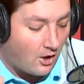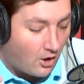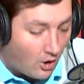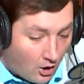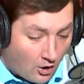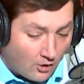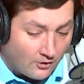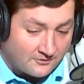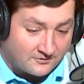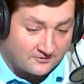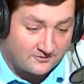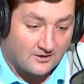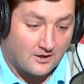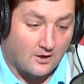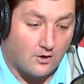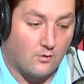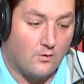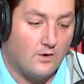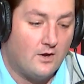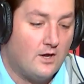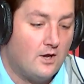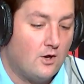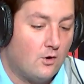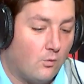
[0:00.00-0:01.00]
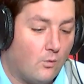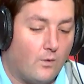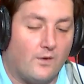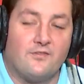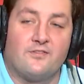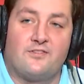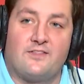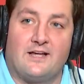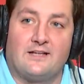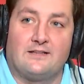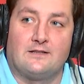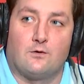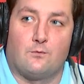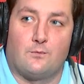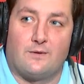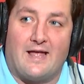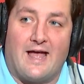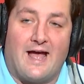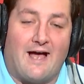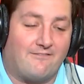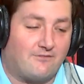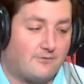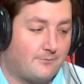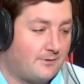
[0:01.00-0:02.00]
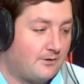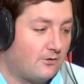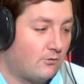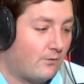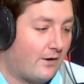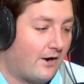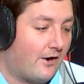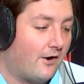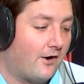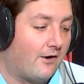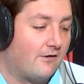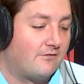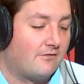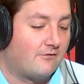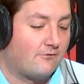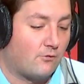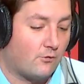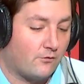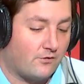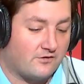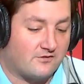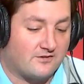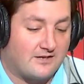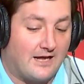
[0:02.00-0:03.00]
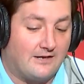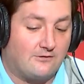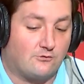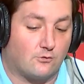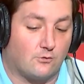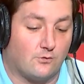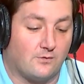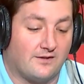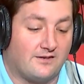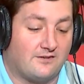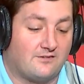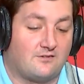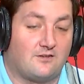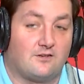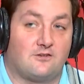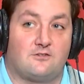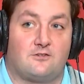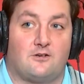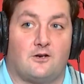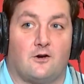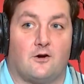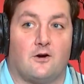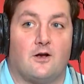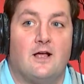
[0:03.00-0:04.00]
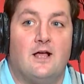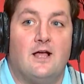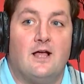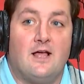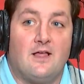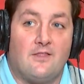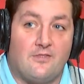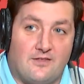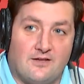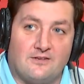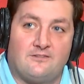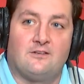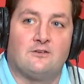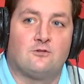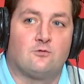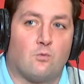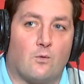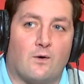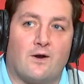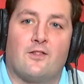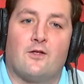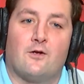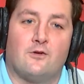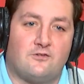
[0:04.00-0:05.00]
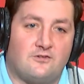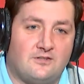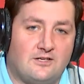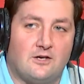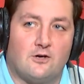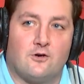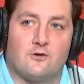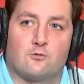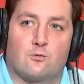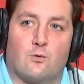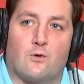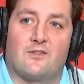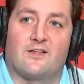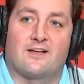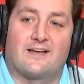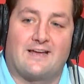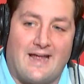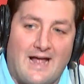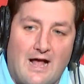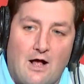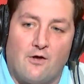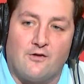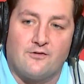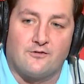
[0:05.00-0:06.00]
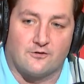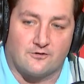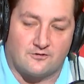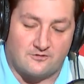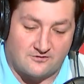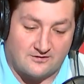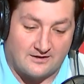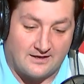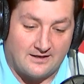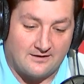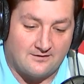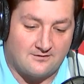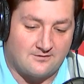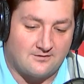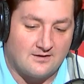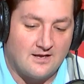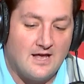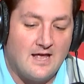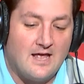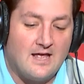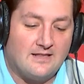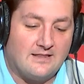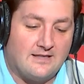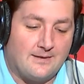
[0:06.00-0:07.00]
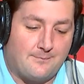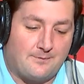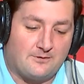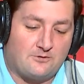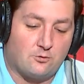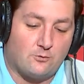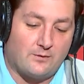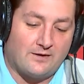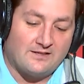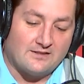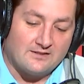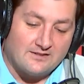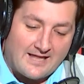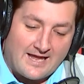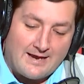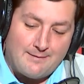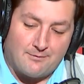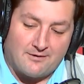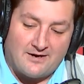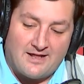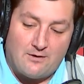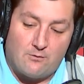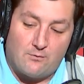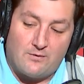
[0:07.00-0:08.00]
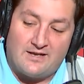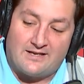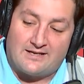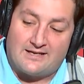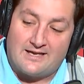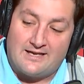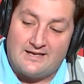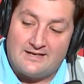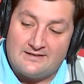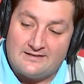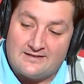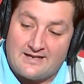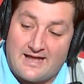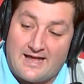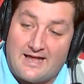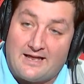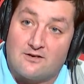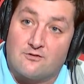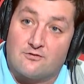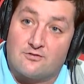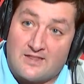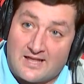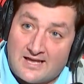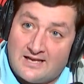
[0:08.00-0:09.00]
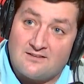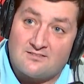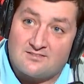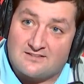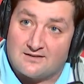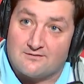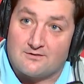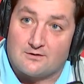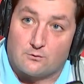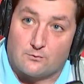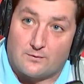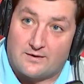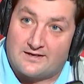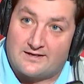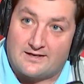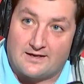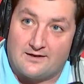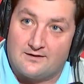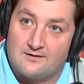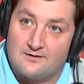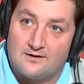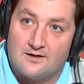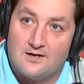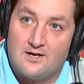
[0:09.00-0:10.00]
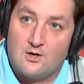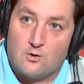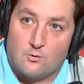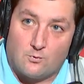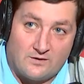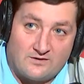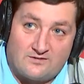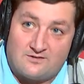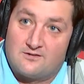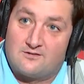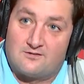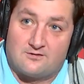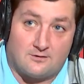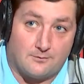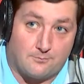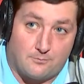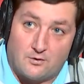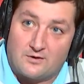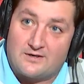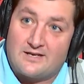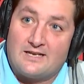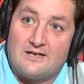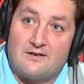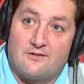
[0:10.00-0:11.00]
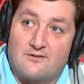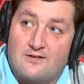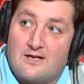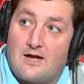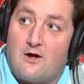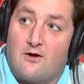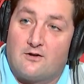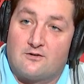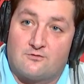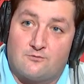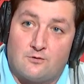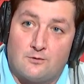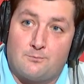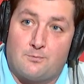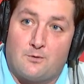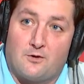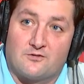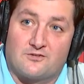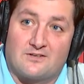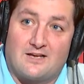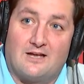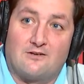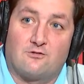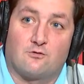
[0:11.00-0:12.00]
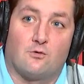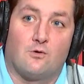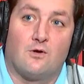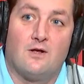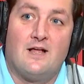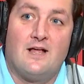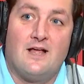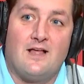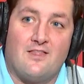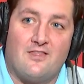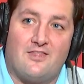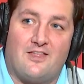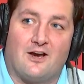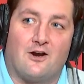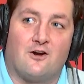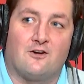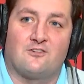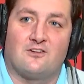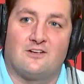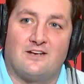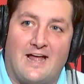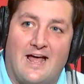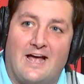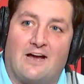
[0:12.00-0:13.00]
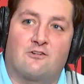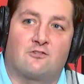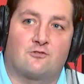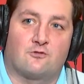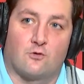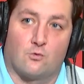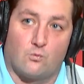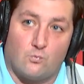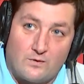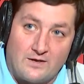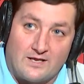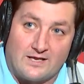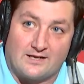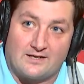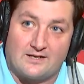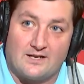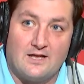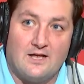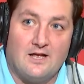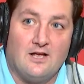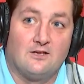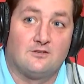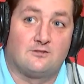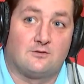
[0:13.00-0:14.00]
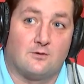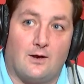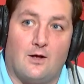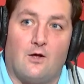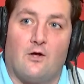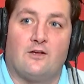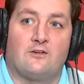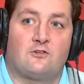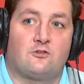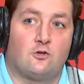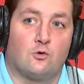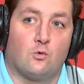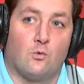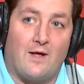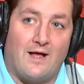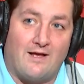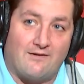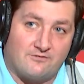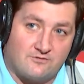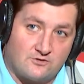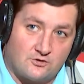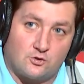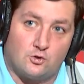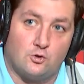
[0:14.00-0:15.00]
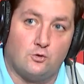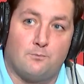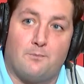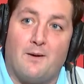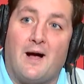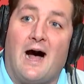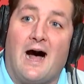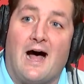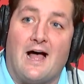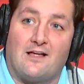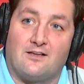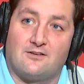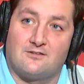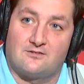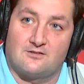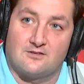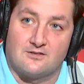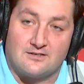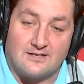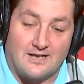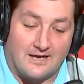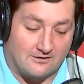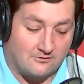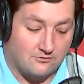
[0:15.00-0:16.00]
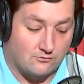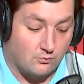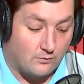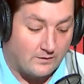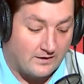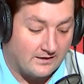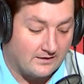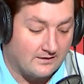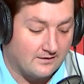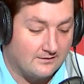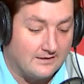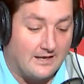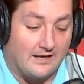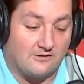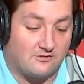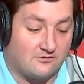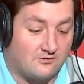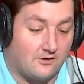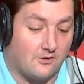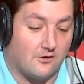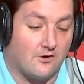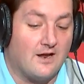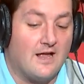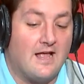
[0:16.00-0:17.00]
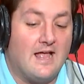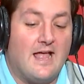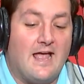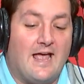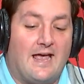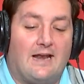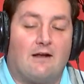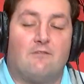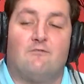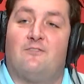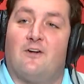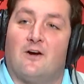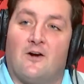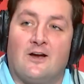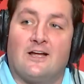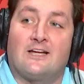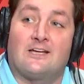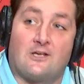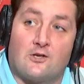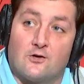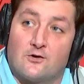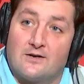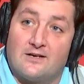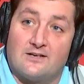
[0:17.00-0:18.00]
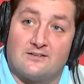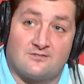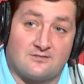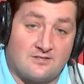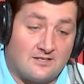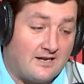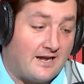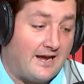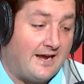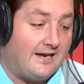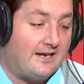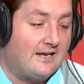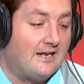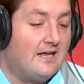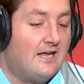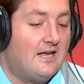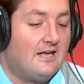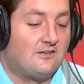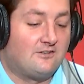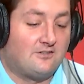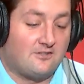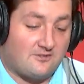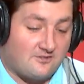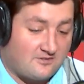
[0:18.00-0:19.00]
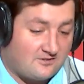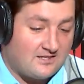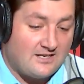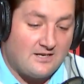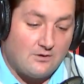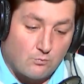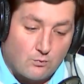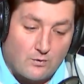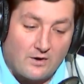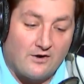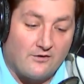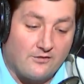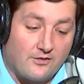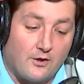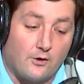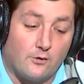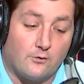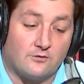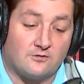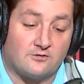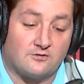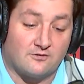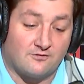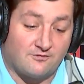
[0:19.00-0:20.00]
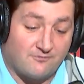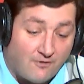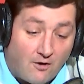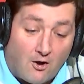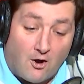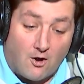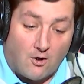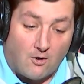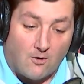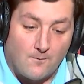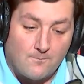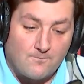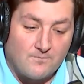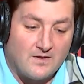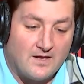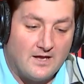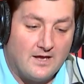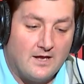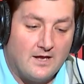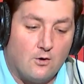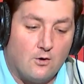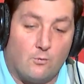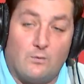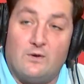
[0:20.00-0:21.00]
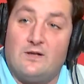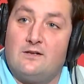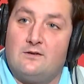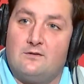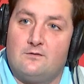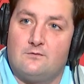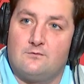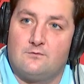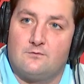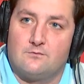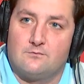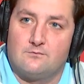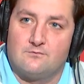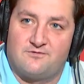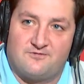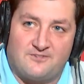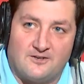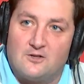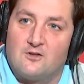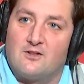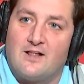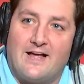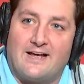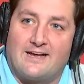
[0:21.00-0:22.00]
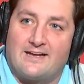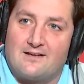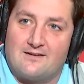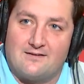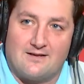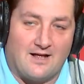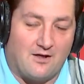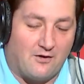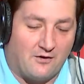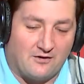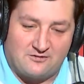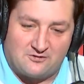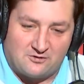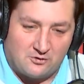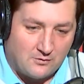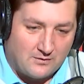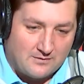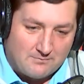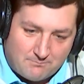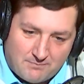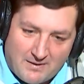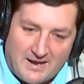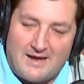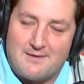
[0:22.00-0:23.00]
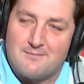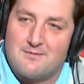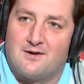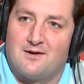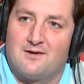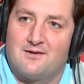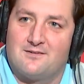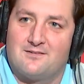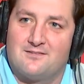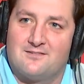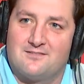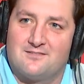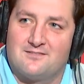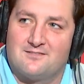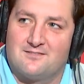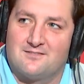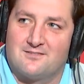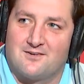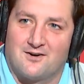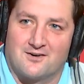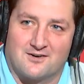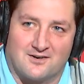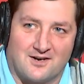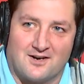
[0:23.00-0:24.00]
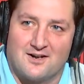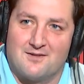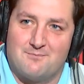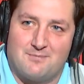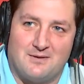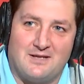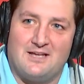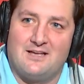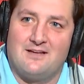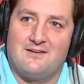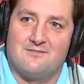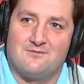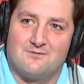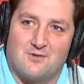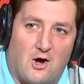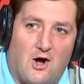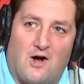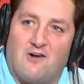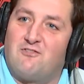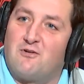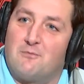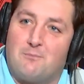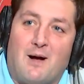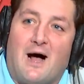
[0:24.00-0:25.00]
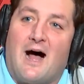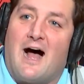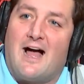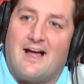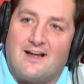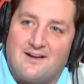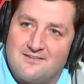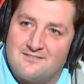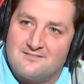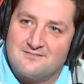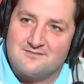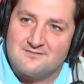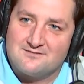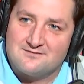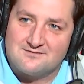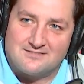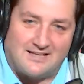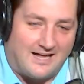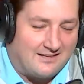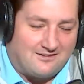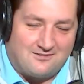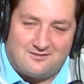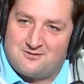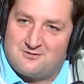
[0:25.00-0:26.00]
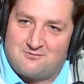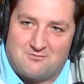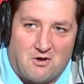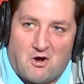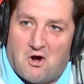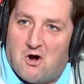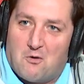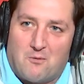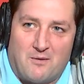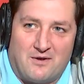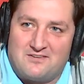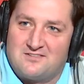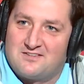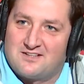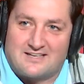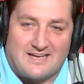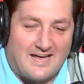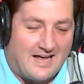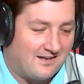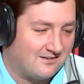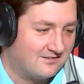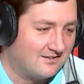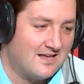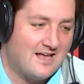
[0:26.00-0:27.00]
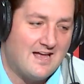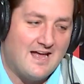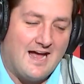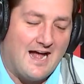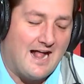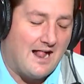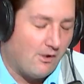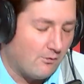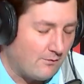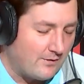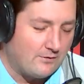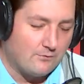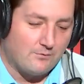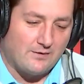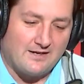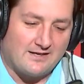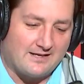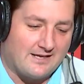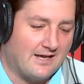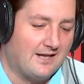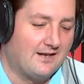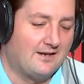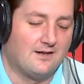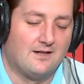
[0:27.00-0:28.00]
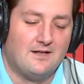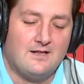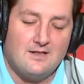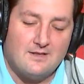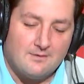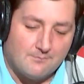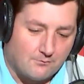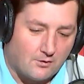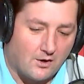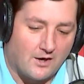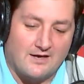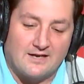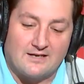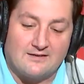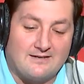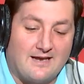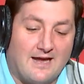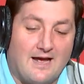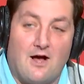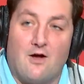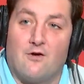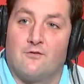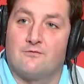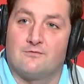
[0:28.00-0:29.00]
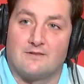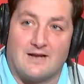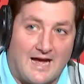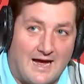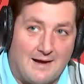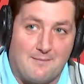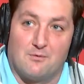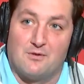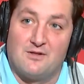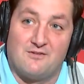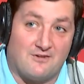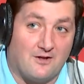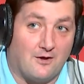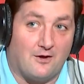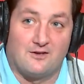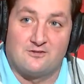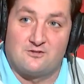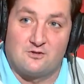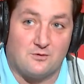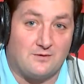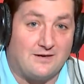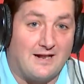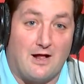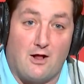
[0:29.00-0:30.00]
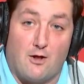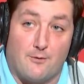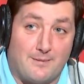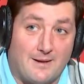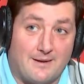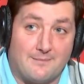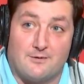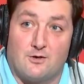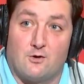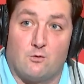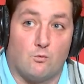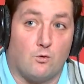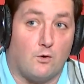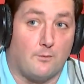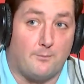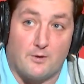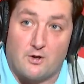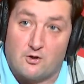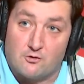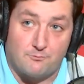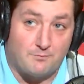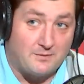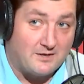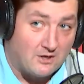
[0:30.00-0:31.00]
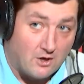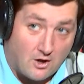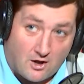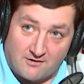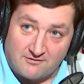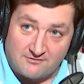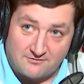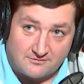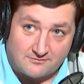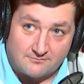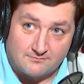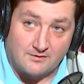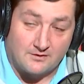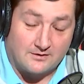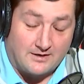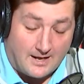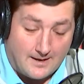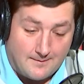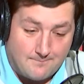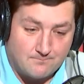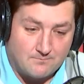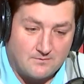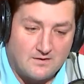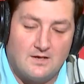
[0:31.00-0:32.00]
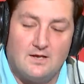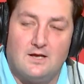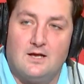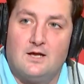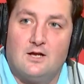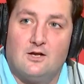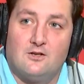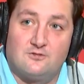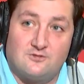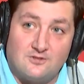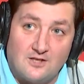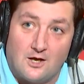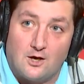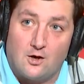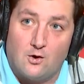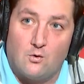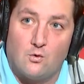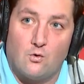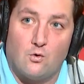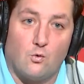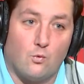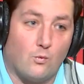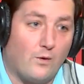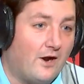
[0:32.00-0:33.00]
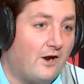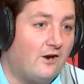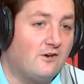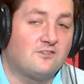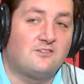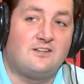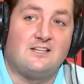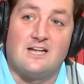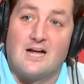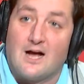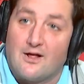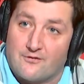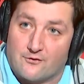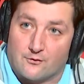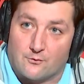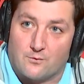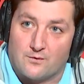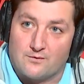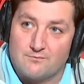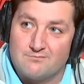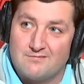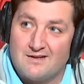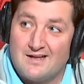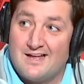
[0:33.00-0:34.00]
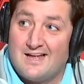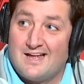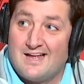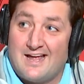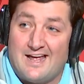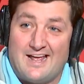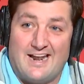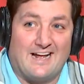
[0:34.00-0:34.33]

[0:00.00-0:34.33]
Also, one thing that we have to be aware of for the schedule release this year. This is one of those years where the calendar sits that between Labor Day weekend and Thanksgiving weekend, which is the bookend of the college football schedule, there's an extra week. So LSU will have two byes next year. And I'm very curious tonight to see where those fall. We feel like LSU and Bama are going to be off a bye. That's always the case. Halloween weekend, mark it down. I believe LSU and Alabama will both be off. Okay? So where's the other one?